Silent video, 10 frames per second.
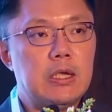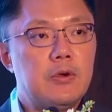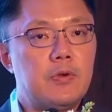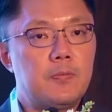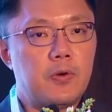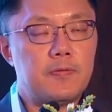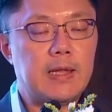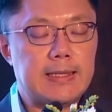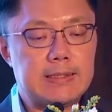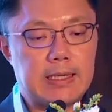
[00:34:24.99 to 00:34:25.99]
with
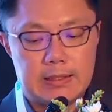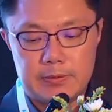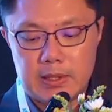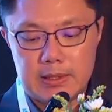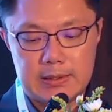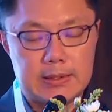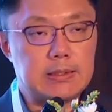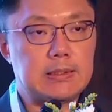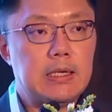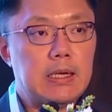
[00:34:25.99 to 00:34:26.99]
prophylactic
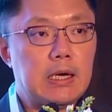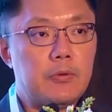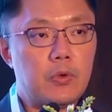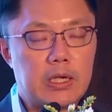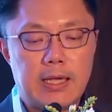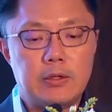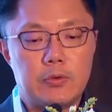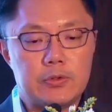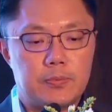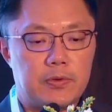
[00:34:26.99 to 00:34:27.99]
antibiotics, we can
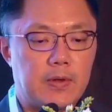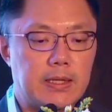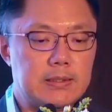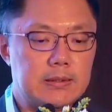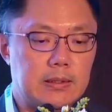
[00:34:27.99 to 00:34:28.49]
also prevent